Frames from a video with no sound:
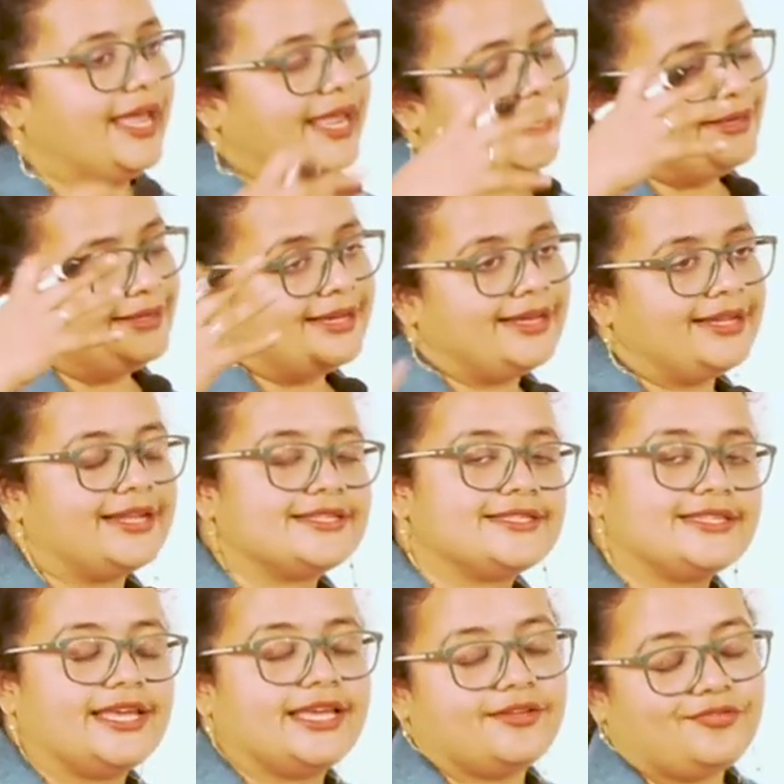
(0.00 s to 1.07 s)
entire
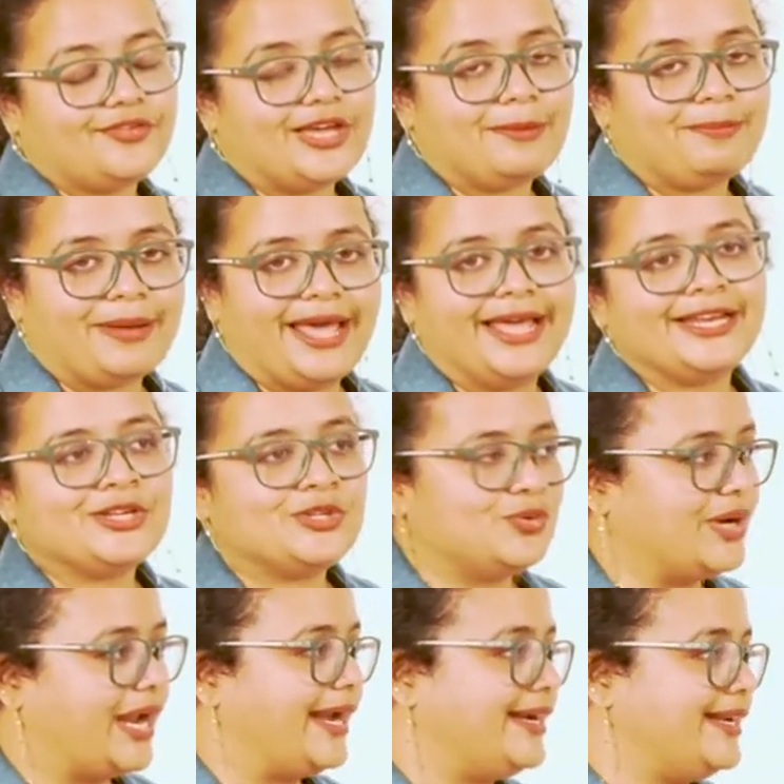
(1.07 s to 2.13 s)
essay, if you are planning to
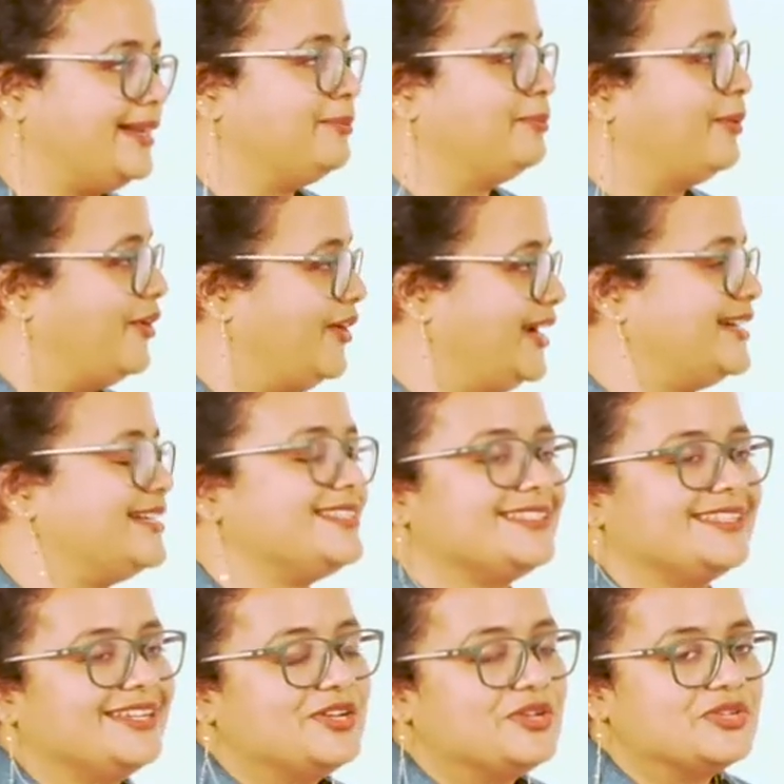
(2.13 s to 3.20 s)
write in points,
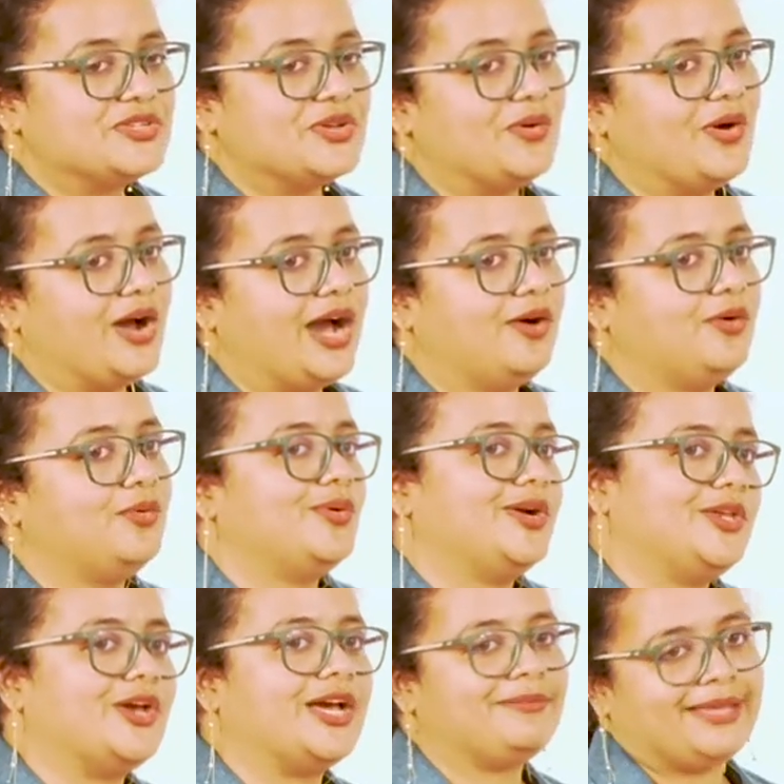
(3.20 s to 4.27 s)
so how
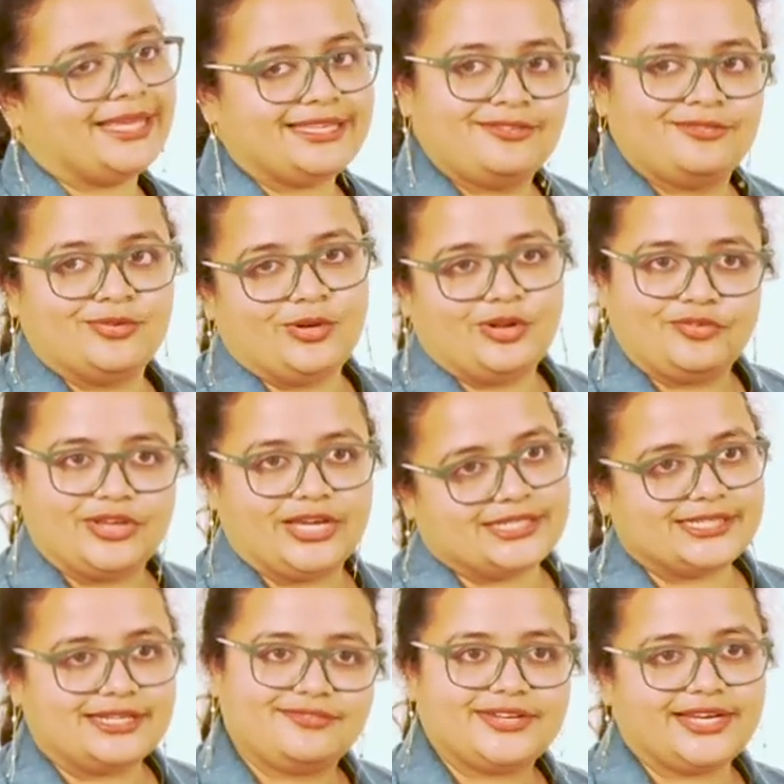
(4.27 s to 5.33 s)
you are making fool of
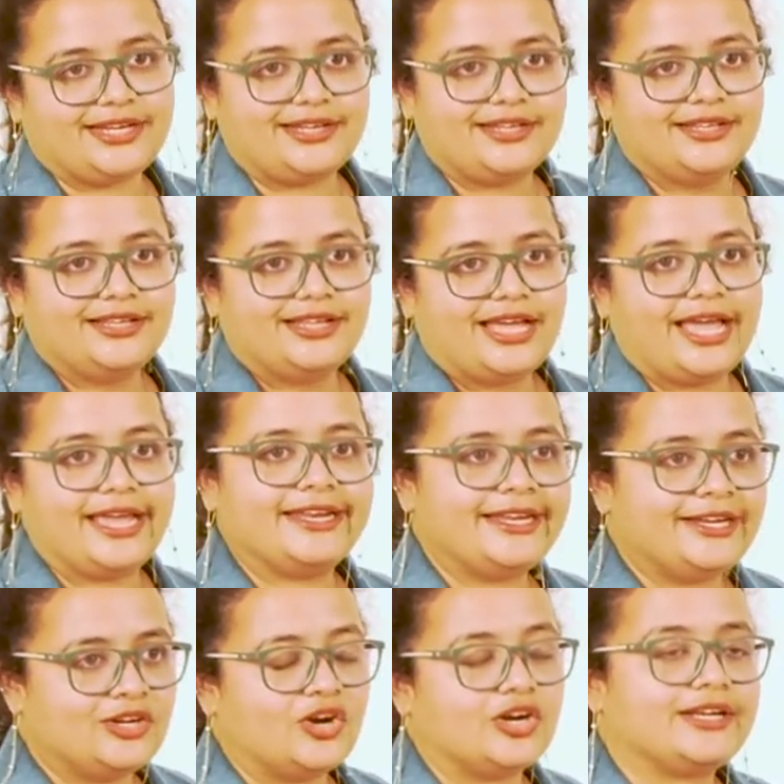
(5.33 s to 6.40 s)
yourself, right? I
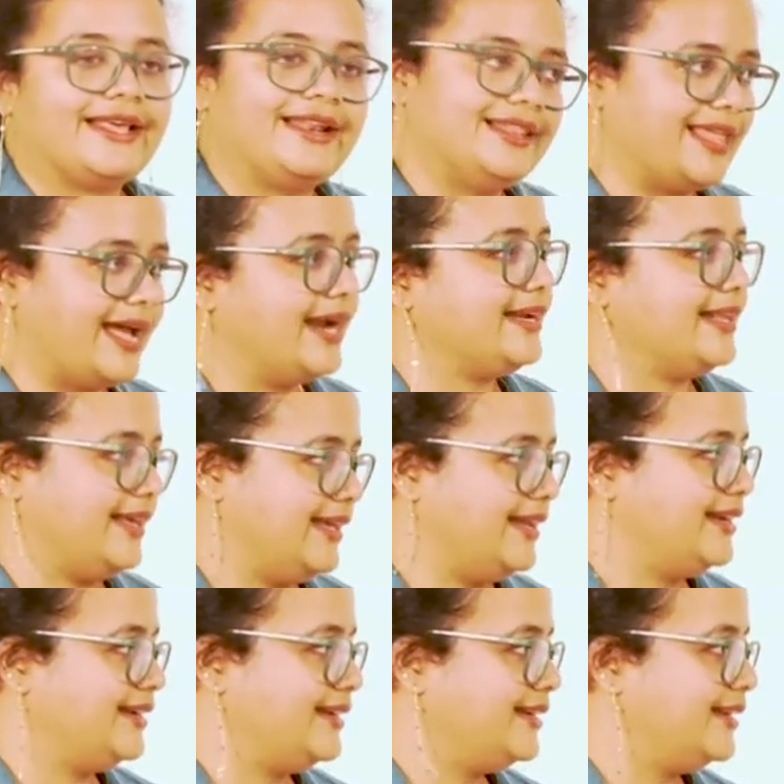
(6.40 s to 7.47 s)
need not tell that
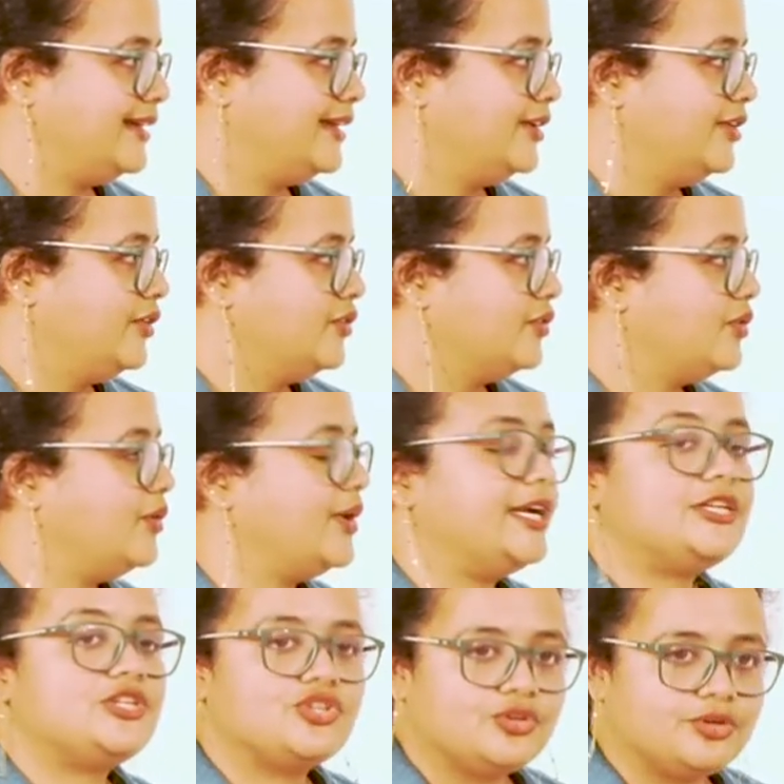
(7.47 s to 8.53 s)
again. So
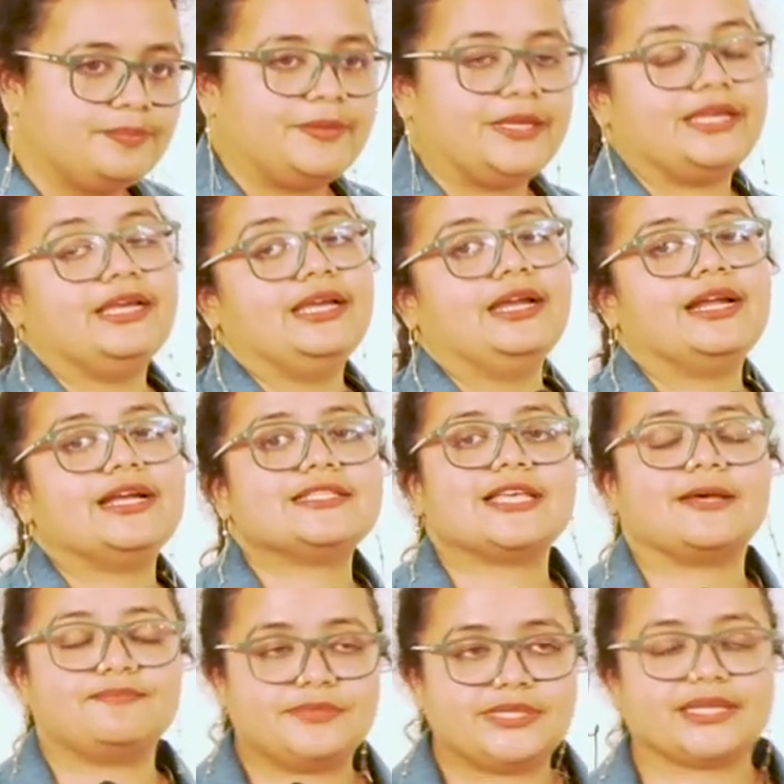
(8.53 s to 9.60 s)
it should be a
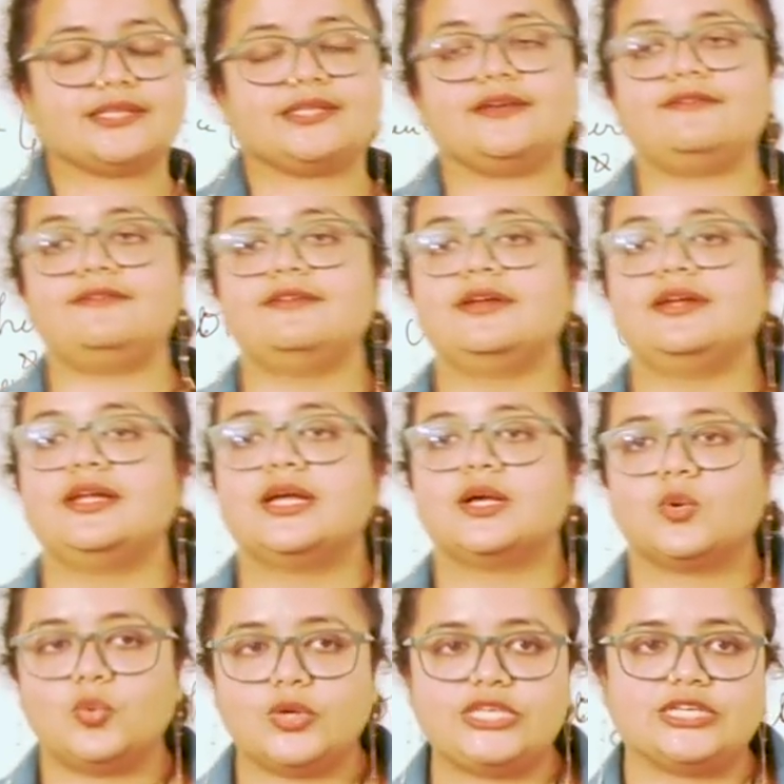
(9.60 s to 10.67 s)
subjective
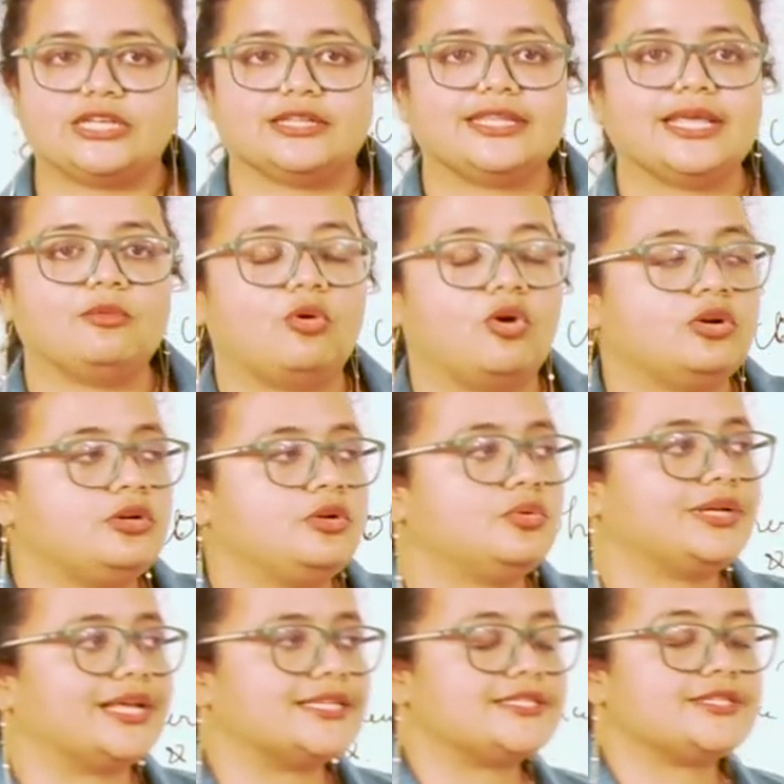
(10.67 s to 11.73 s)
question. They want to
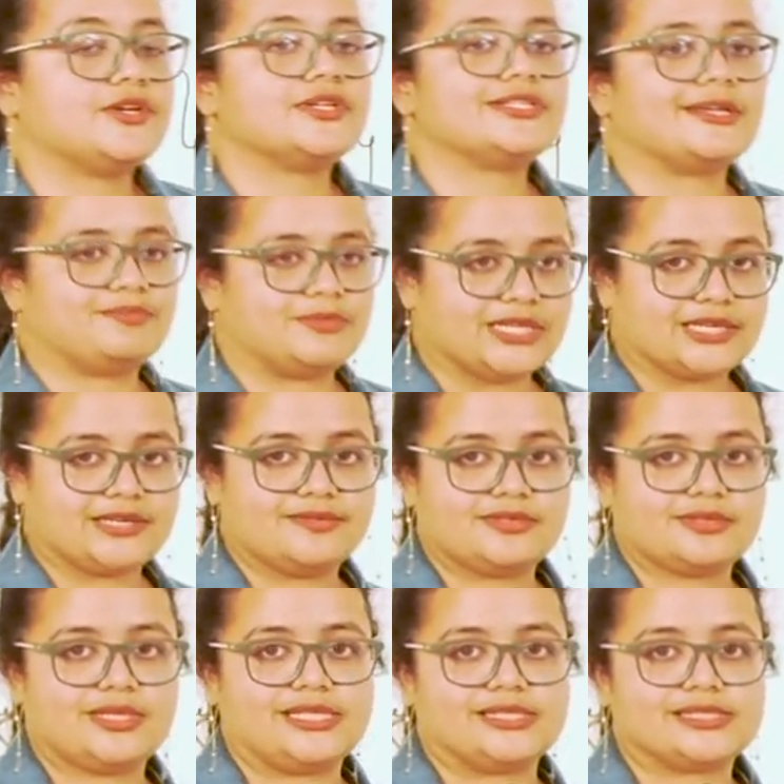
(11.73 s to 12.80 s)
test your subjective
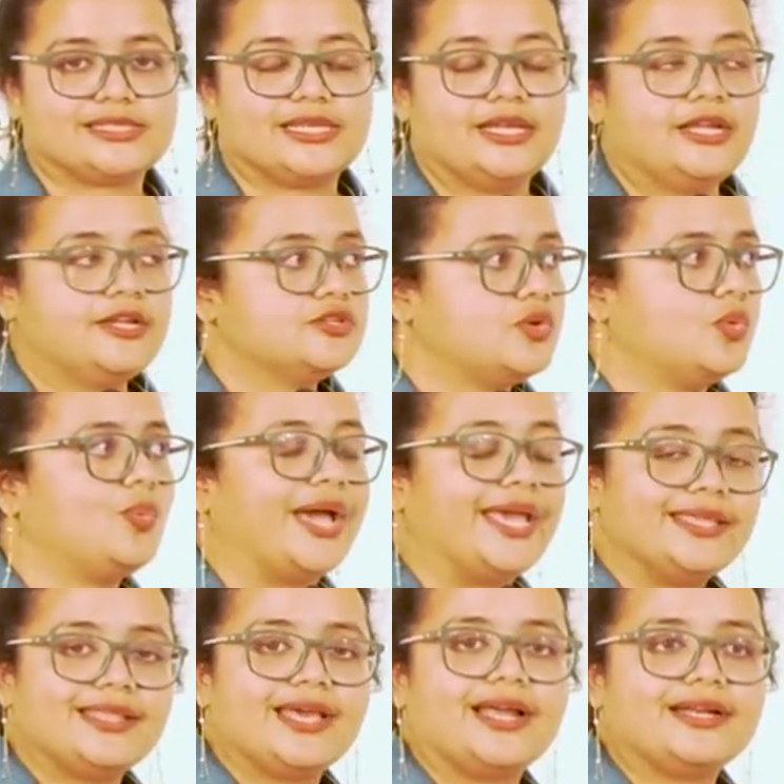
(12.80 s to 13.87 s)
skills. So why they